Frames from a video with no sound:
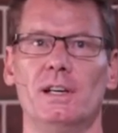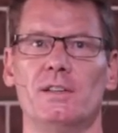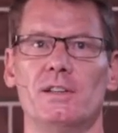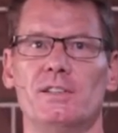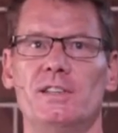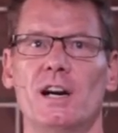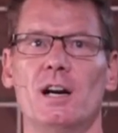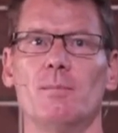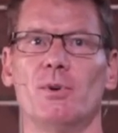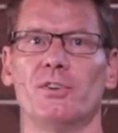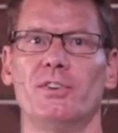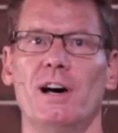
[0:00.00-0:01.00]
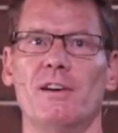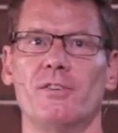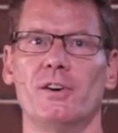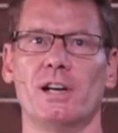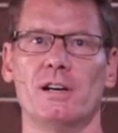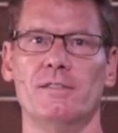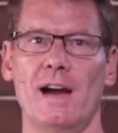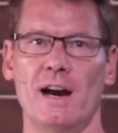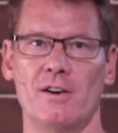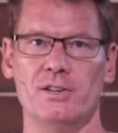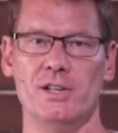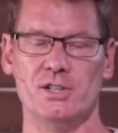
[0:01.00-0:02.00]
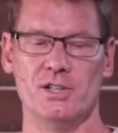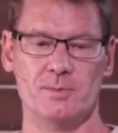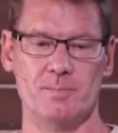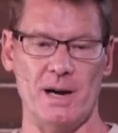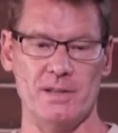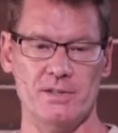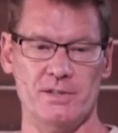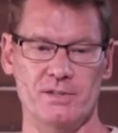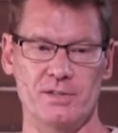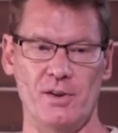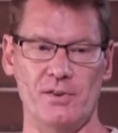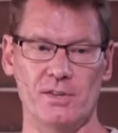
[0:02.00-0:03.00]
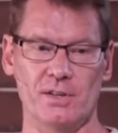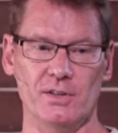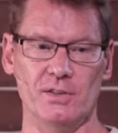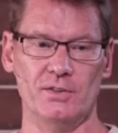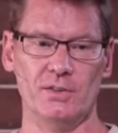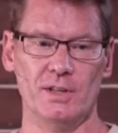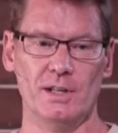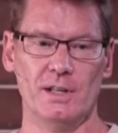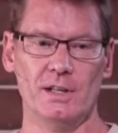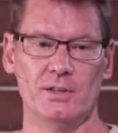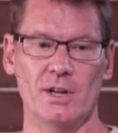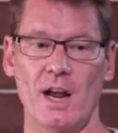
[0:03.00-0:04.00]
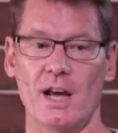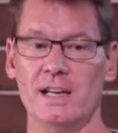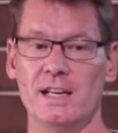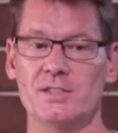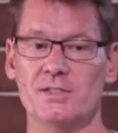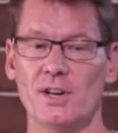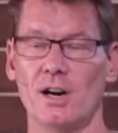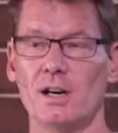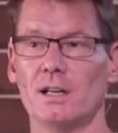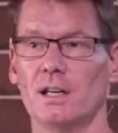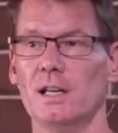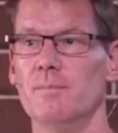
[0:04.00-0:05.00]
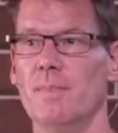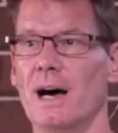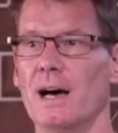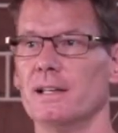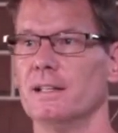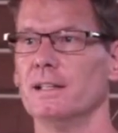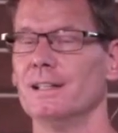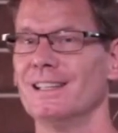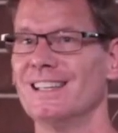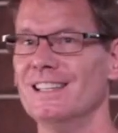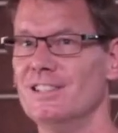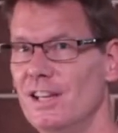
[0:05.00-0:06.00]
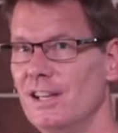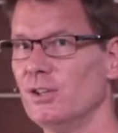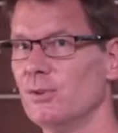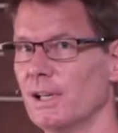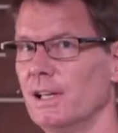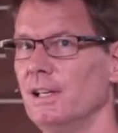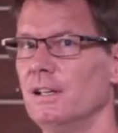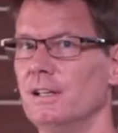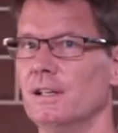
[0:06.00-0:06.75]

the terrible suffering of our Indigenous brothers and sisters, not only historically but continually.